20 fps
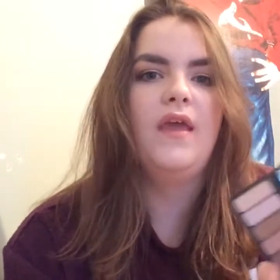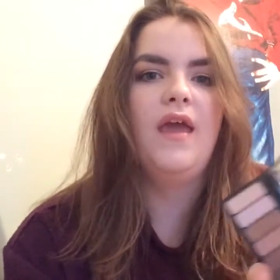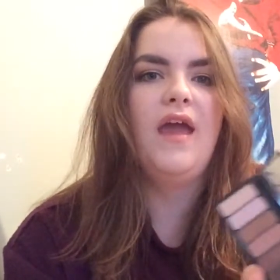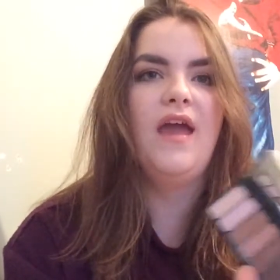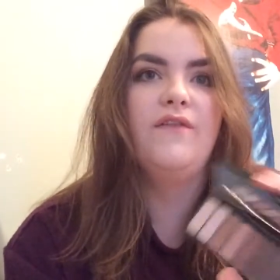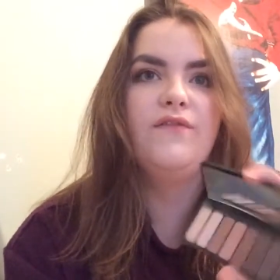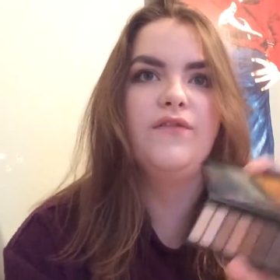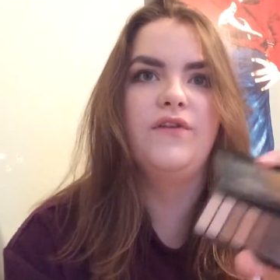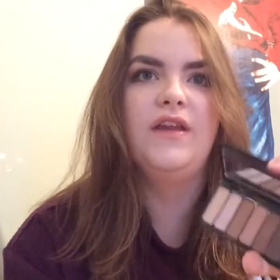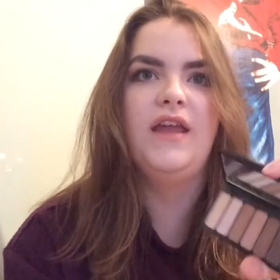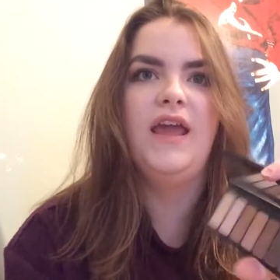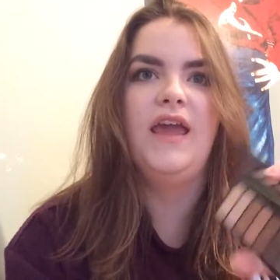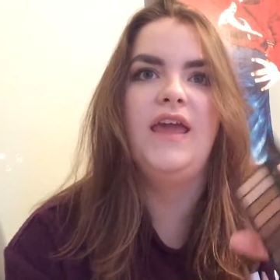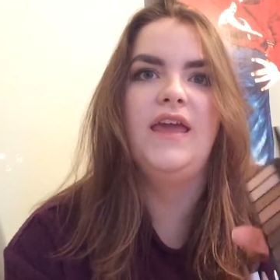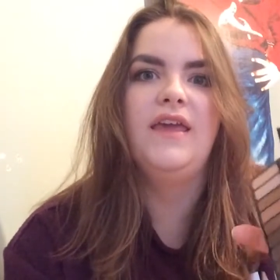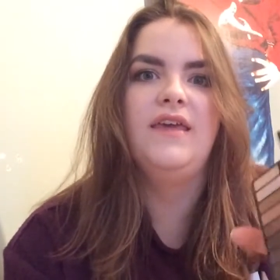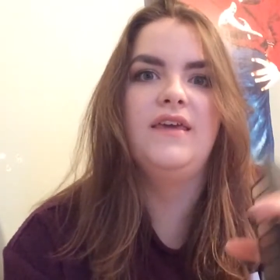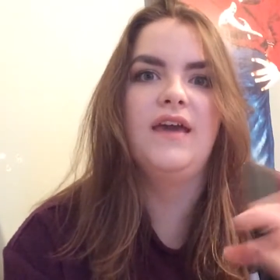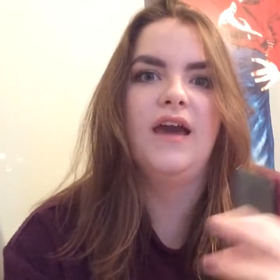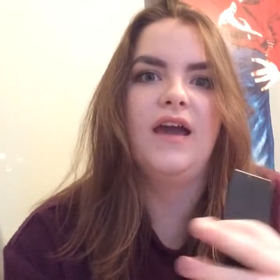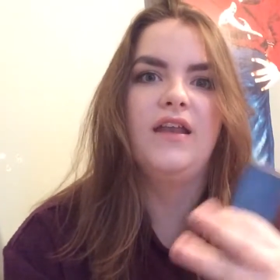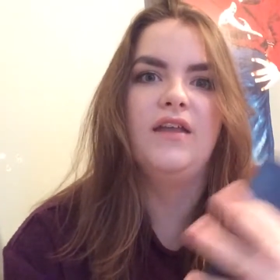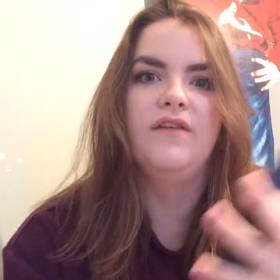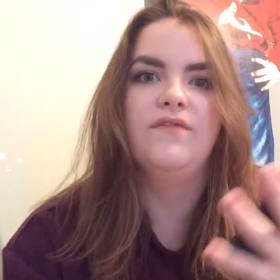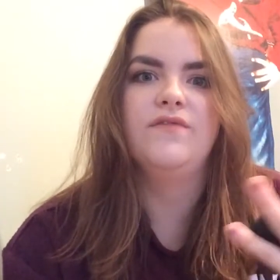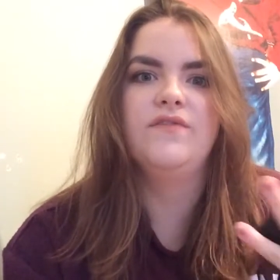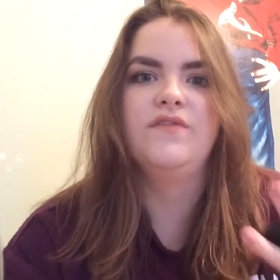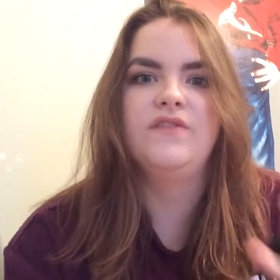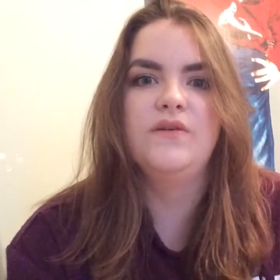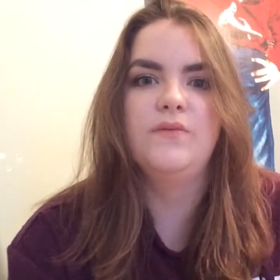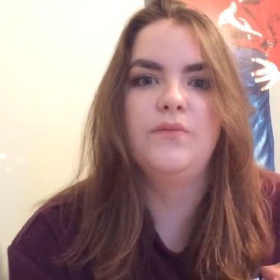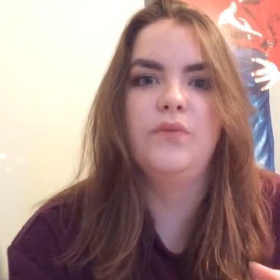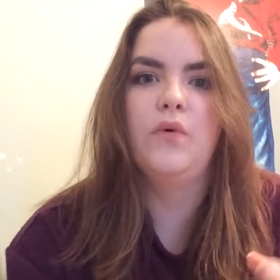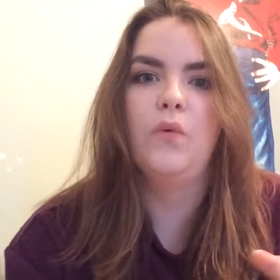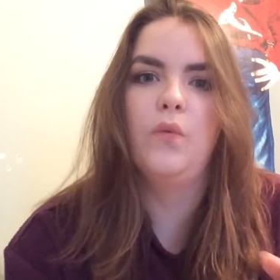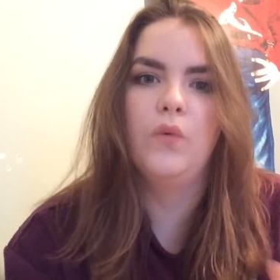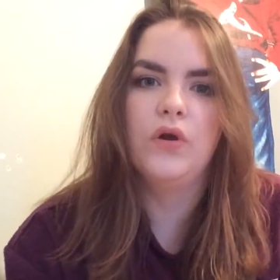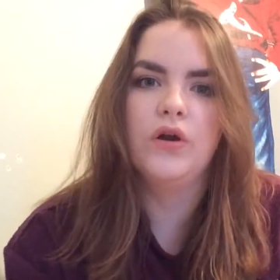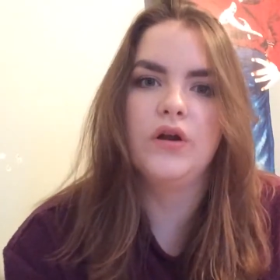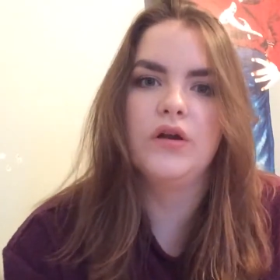everyday kind of simple
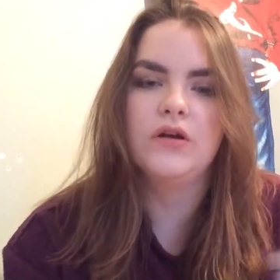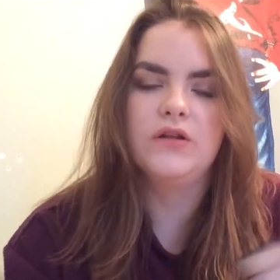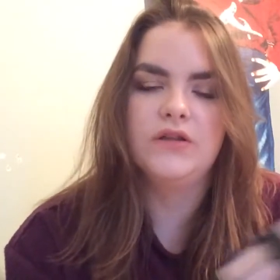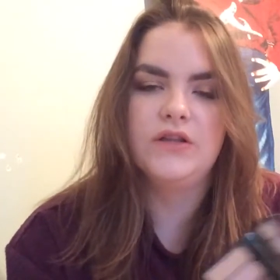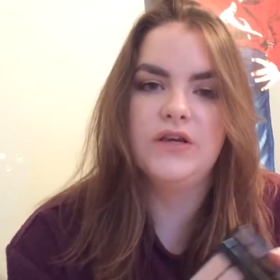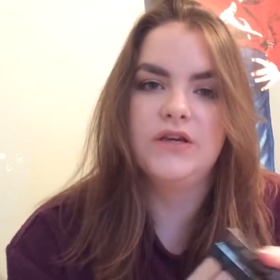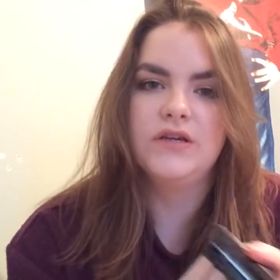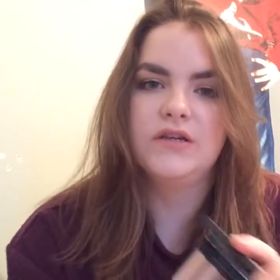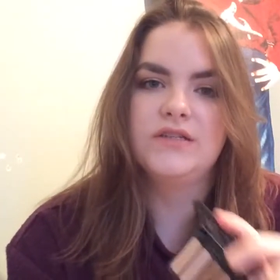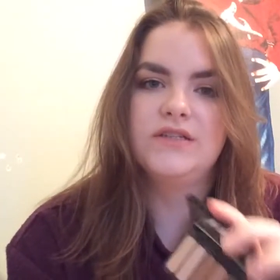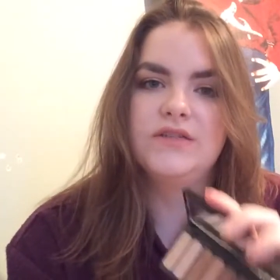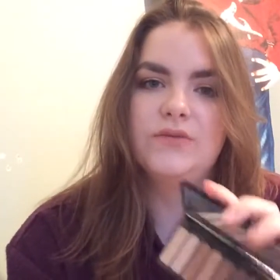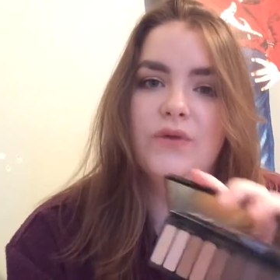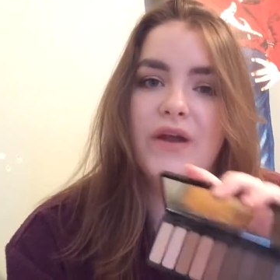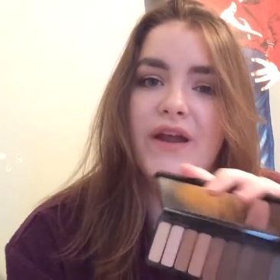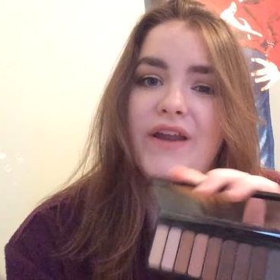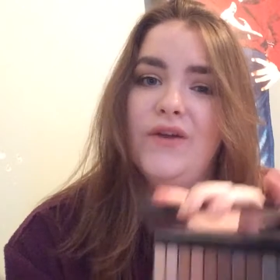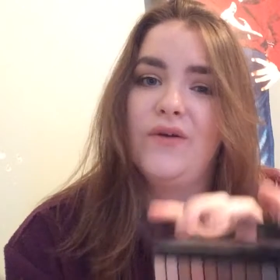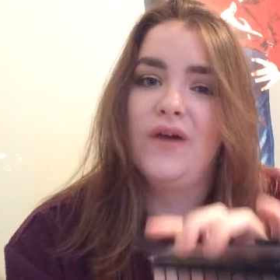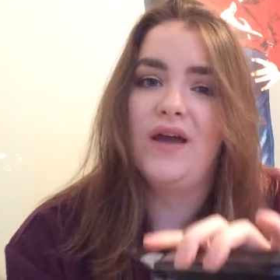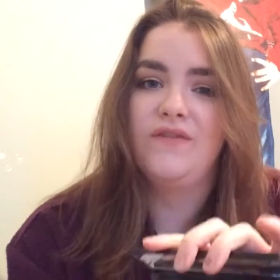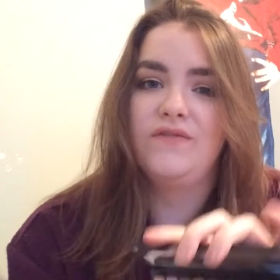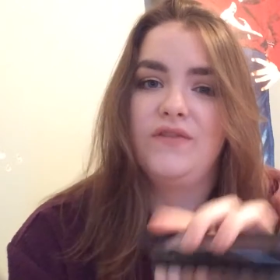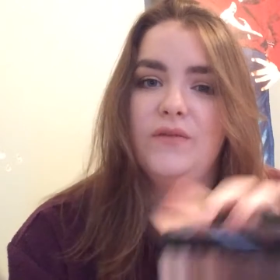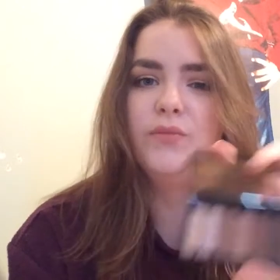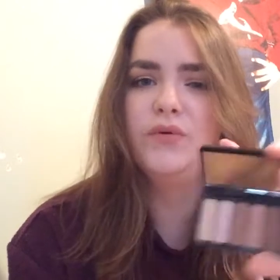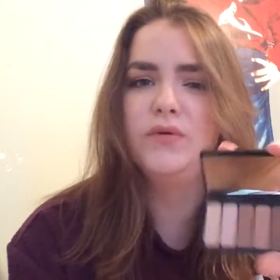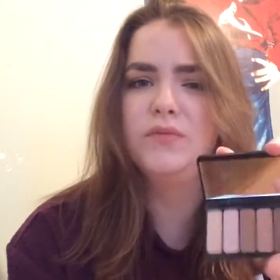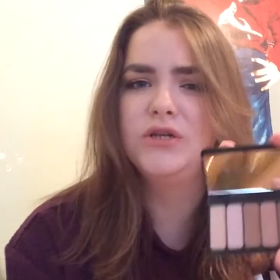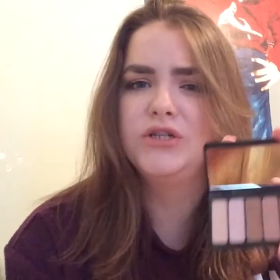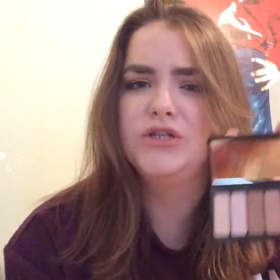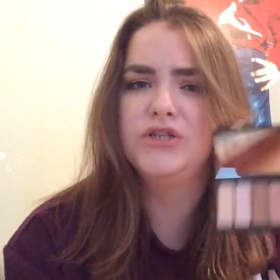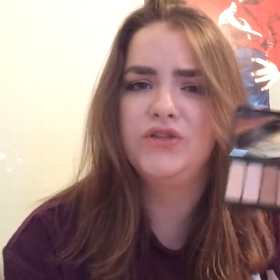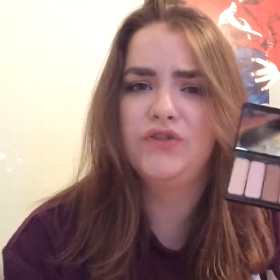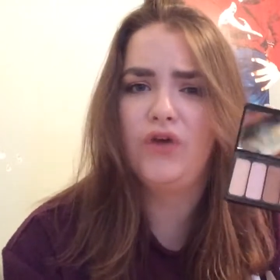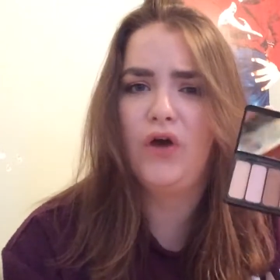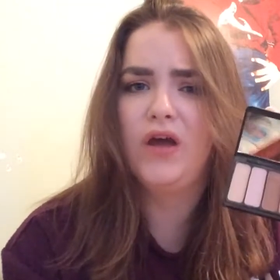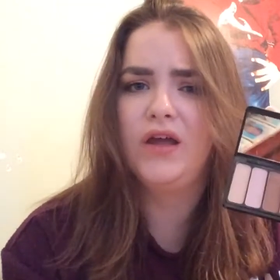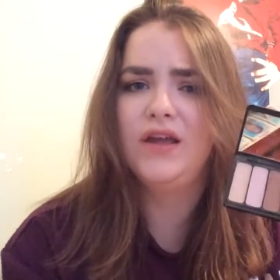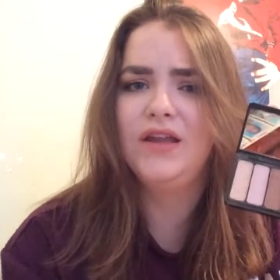work looks where I don't have to put much
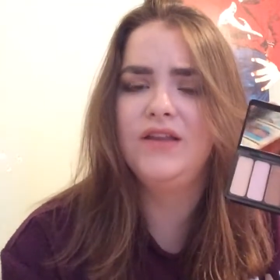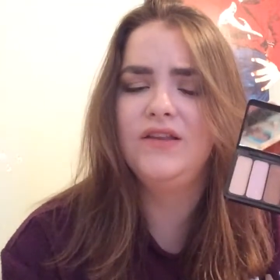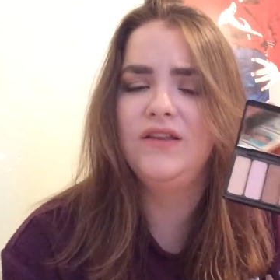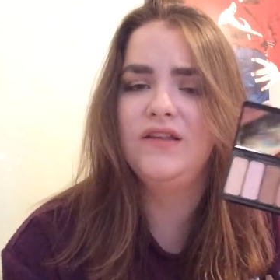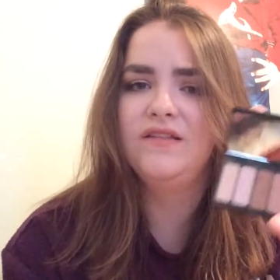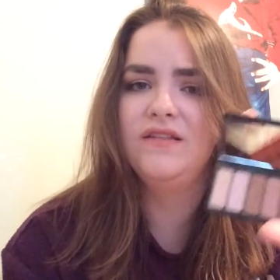thought into